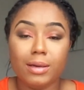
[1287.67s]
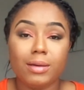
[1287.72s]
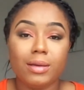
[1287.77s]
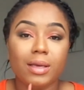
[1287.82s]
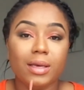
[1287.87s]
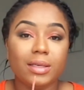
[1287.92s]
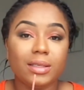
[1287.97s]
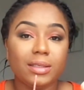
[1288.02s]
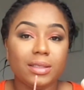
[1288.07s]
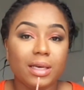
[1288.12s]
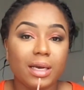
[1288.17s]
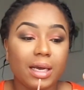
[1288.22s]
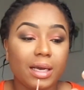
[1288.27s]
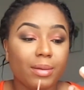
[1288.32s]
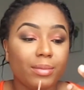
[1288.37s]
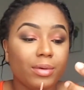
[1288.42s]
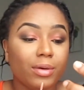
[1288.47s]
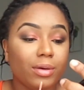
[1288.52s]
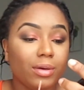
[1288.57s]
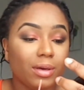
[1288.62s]

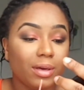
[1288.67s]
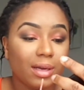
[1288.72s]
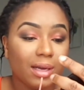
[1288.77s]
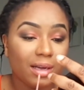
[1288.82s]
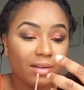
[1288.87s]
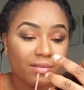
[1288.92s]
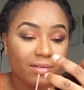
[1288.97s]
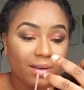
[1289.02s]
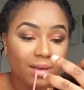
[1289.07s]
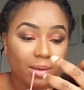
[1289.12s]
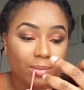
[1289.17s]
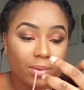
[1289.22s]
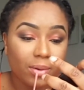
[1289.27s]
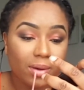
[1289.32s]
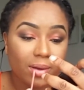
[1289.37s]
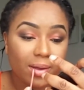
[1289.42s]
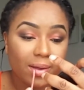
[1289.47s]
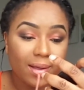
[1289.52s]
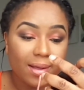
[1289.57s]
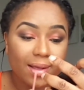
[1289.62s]
Sometimes I think at times
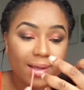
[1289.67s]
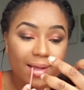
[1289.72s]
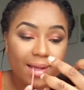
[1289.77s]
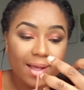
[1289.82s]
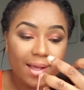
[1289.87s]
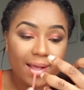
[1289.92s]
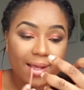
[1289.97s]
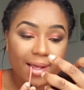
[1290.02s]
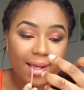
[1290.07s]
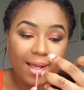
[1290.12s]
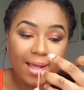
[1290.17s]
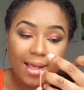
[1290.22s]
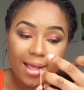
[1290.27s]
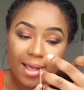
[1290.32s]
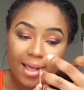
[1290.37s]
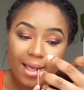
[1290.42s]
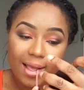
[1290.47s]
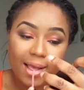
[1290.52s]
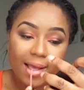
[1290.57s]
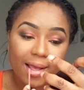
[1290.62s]
it's fine.
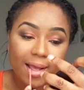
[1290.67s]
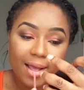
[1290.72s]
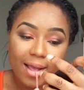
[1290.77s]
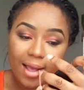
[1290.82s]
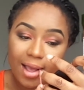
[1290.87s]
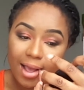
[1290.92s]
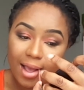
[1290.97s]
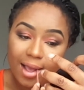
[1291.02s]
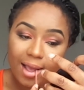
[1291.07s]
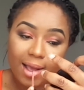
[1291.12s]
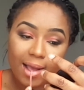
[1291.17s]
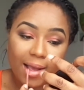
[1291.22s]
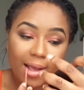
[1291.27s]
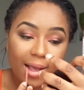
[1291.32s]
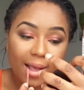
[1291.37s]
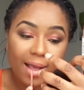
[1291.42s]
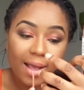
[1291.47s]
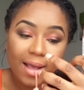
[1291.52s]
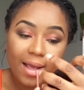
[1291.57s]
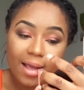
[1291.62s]
So I'm just
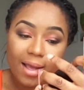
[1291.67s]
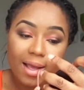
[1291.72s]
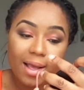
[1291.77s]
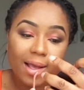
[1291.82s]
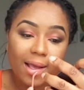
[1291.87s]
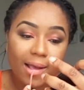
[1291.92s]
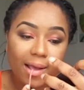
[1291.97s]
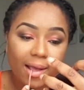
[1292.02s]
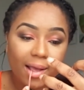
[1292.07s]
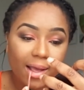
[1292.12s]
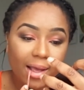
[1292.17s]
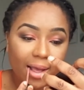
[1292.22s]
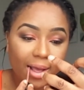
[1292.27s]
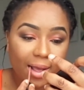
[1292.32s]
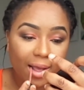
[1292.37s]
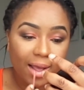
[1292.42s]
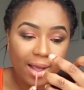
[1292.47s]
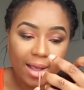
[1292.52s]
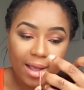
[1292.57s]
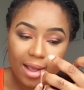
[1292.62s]
finishing up my makeup
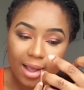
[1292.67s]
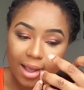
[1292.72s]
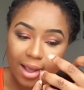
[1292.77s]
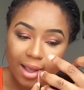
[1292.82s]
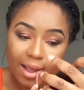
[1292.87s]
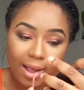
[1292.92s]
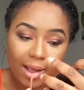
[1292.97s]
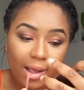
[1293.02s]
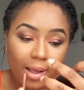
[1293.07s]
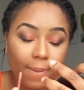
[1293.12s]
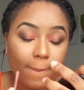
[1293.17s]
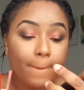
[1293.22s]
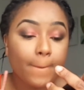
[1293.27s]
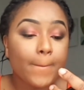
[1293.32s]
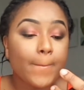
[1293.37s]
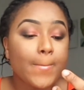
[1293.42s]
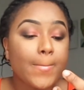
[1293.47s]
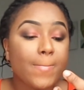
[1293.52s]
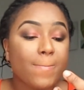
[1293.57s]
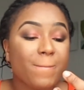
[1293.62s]
look by applying
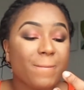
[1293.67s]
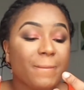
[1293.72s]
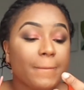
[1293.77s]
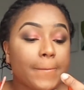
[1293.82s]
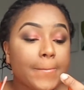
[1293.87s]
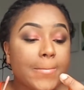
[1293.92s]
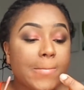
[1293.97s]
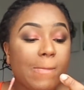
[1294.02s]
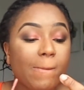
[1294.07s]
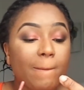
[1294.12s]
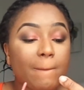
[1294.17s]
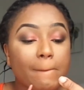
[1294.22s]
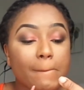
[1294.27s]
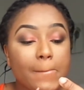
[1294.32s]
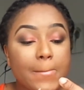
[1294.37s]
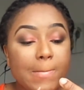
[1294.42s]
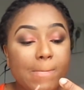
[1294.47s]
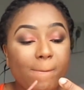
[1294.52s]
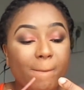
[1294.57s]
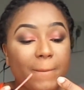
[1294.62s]
my lip
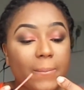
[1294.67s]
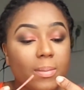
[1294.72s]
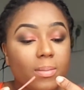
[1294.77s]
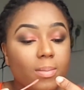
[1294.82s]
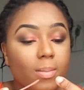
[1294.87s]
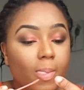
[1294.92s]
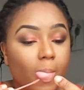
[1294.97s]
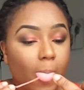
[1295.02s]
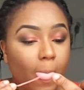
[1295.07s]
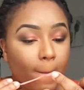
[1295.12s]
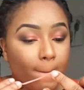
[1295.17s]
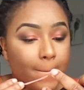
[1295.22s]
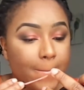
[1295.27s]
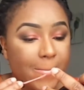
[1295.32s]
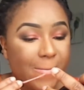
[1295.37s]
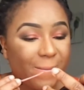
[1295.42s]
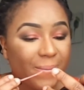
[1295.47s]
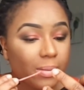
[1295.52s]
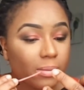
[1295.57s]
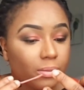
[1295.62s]
gloss or
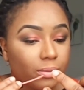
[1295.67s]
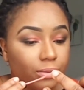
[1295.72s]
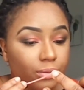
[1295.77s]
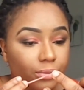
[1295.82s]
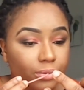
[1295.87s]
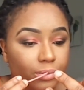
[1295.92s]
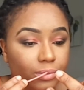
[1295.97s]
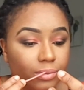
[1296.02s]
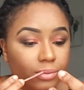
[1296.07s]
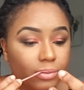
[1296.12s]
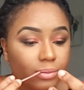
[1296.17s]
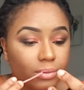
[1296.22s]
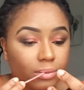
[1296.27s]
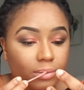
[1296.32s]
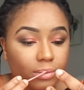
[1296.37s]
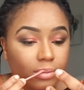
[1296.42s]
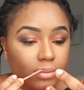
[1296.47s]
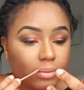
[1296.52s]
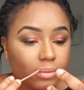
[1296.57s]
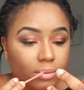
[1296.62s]
lip
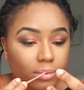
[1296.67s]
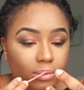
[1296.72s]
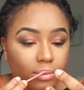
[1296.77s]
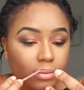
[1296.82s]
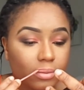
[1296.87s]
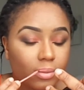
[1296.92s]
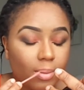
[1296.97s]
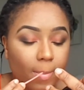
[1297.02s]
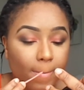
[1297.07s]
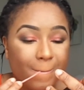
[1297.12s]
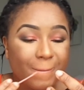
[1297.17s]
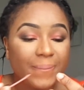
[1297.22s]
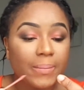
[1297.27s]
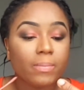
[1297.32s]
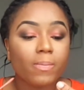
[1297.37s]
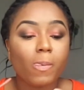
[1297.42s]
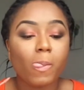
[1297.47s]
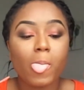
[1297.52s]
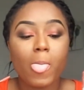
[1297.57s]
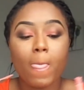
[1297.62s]
um,
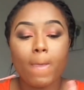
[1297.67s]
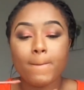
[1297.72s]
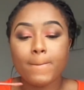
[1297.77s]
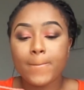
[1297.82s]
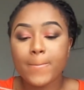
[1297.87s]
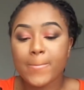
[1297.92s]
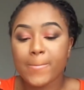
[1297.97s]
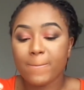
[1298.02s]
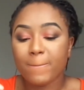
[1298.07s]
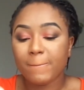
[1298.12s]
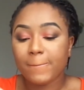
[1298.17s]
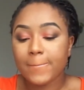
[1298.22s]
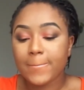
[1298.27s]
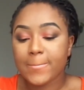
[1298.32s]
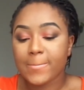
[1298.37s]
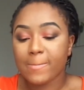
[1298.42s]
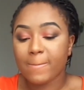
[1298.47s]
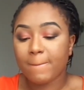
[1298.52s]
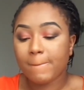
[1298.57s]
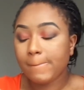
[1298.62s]

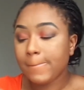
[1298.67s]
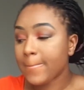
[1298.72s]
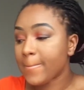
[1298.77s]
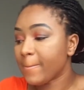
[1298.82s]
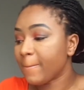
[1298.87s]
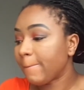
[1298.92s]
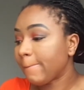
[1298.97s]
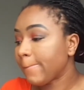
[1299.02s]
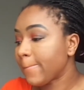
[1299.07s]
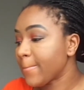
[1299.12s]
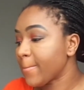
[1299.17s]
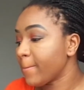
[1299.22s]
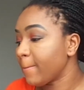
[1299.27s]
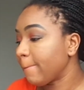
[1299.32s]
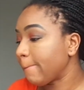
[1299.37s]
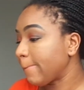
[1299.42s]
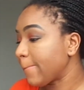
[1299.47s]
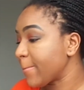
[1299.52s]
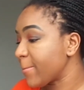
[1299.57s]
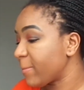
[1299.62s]
shade
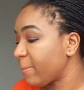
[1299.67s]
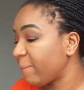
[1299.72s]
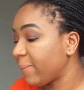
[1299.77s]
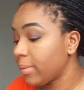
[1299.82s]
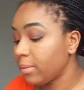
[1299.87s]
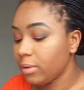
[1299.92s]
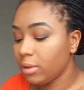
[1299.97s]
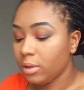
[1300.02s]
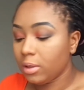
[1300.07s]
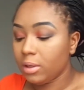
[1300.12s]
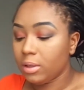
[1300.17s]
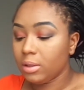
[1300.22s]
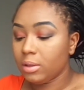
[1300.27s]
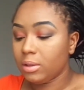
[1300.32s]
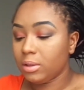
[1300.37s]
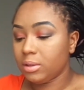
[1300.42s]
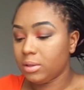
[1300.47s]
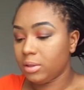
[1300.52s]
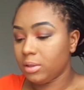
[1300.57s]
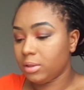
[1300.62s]
in pink, and
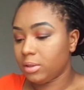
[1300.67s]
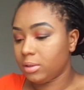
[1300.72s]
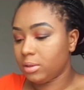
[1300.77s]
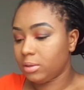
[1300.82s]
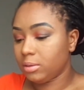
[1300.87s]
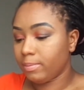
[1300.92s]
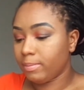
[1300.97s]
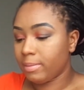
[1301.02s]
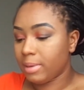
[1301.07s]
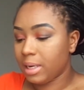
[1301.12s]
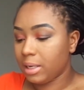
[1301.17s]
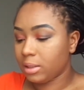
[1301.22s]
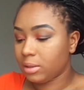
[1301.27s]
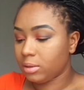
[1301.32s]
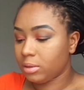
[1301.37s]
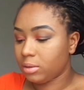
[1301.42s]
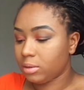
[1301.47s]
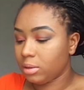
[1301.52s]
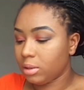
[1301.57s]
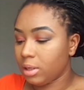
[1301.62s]
that's by
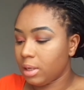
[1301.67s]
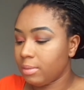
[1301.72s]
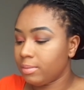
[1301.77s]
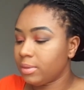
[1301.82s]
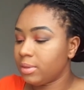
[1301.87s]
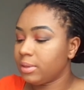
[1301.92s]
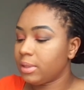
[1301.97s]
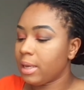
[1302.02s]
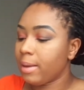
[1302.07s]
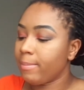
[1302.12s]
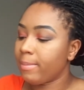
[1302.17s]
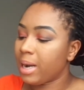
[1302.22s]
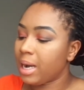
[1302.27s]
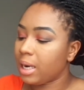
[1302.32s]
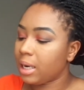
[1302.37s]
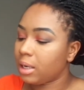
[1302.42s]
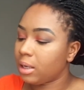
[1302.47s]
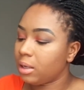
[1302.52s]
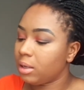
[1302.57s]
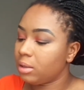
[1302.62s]

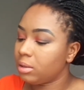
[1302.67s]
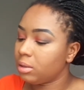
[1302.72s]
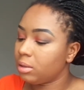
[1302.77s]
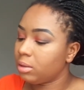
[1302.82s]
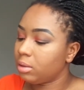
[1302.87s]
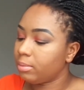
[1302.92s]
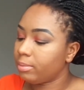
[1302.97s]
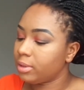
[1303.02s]
Remo